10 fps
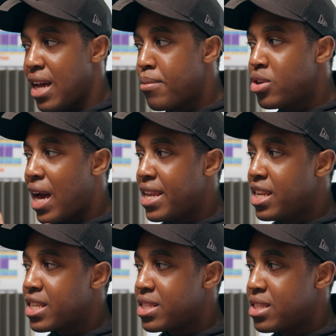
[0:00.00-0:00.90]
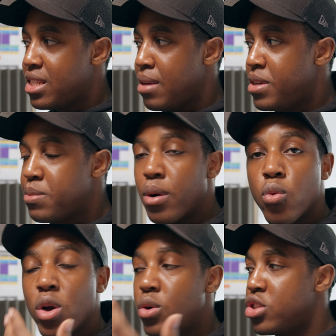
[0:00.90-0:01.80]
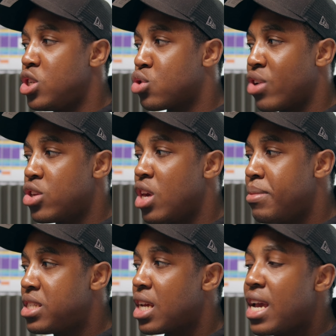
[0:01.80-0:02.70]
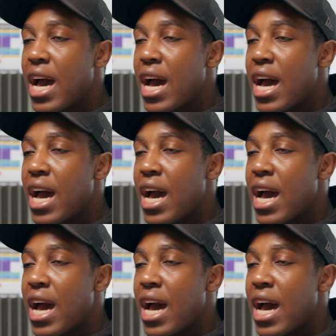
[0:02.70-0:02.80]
I'm going to add an existing image, but what you want to do is create new image,